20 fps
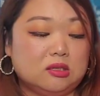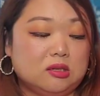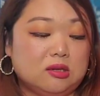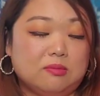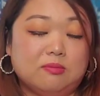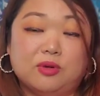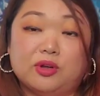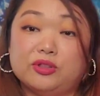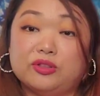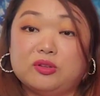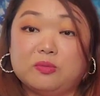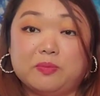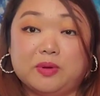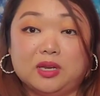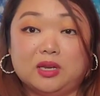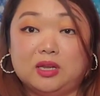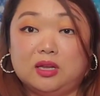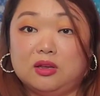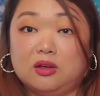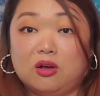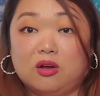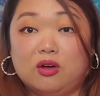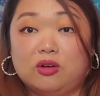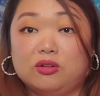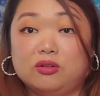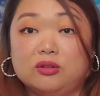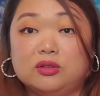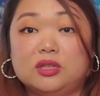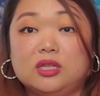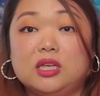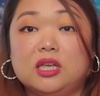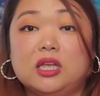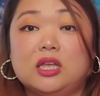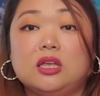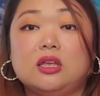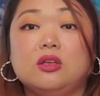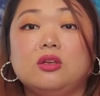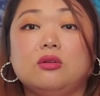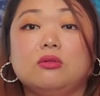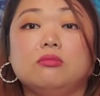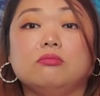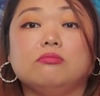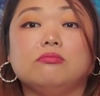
a month depending on the